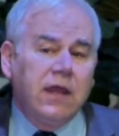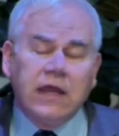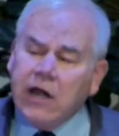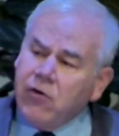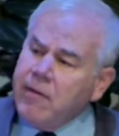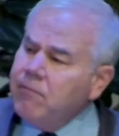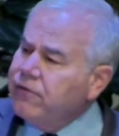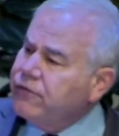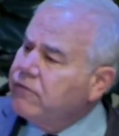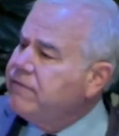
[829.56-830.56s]
And I remember
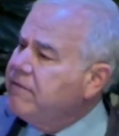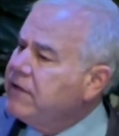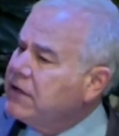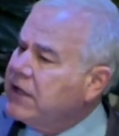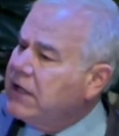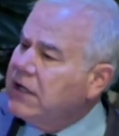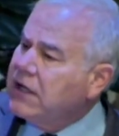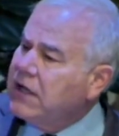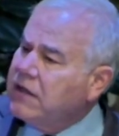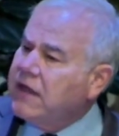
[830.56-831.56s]
so vividly
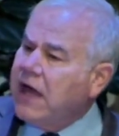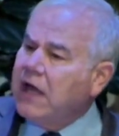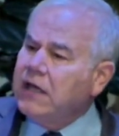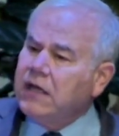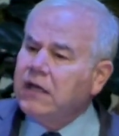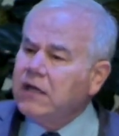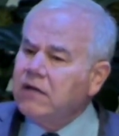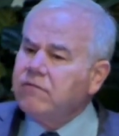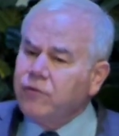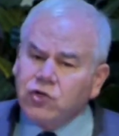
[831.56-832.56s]
that
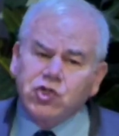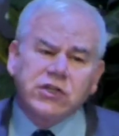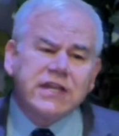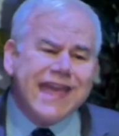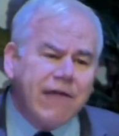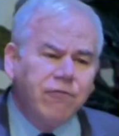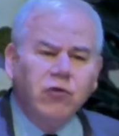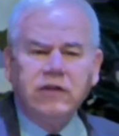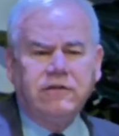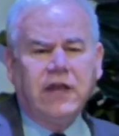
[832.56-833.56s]
virtually
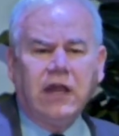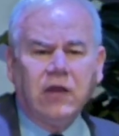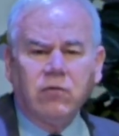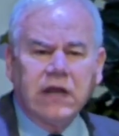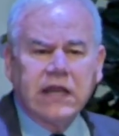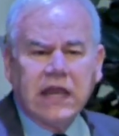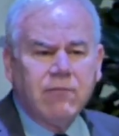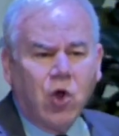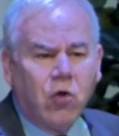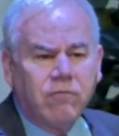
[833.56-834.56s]
every day when I
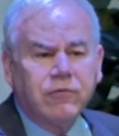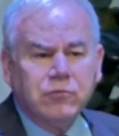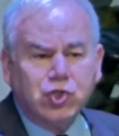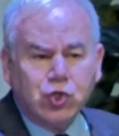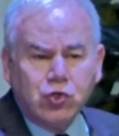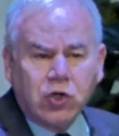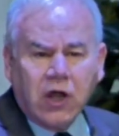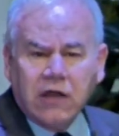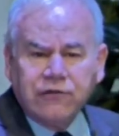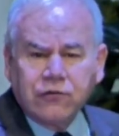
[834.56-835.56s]
came home from junior
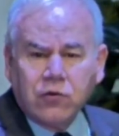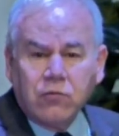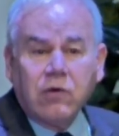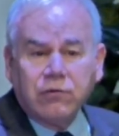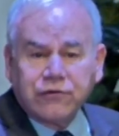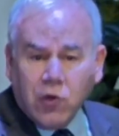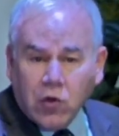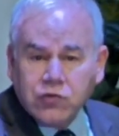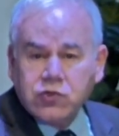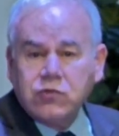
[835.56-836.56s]
high school, what was
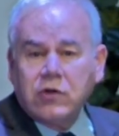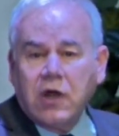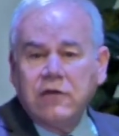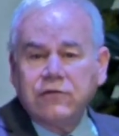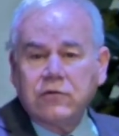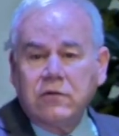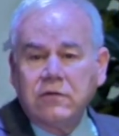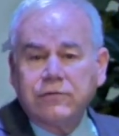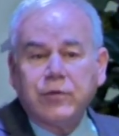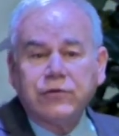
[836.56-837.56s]
called junior high school
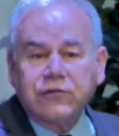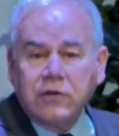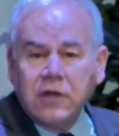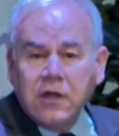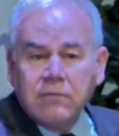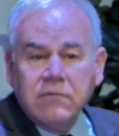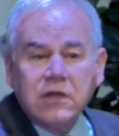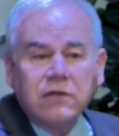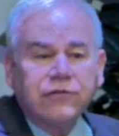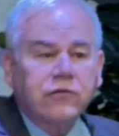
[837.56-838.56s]
as opposed to
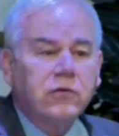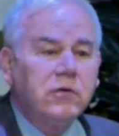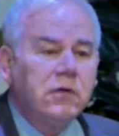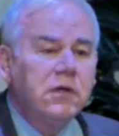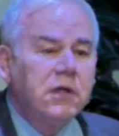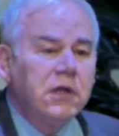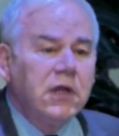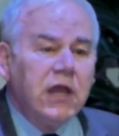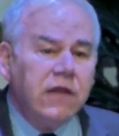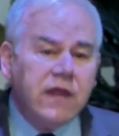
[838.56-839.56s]
middle school,
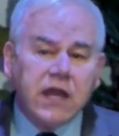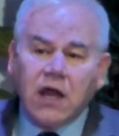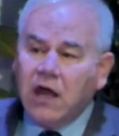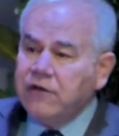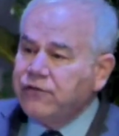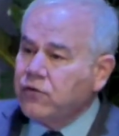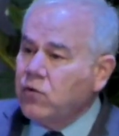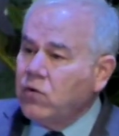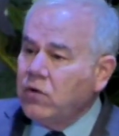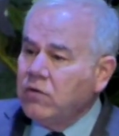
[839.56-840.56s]
and then high
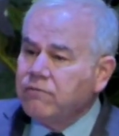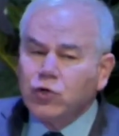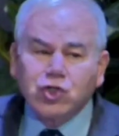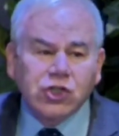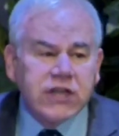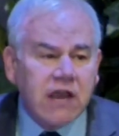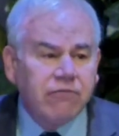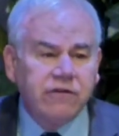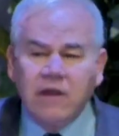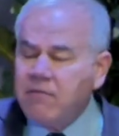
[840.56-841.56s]
school, virtually
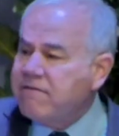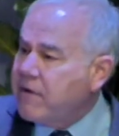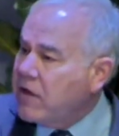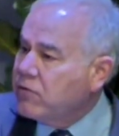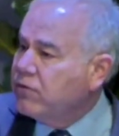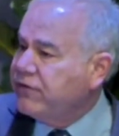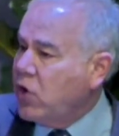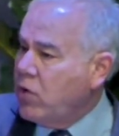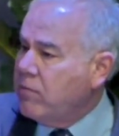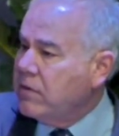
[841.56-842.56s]
every day my father was
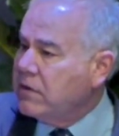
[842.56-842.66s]
home.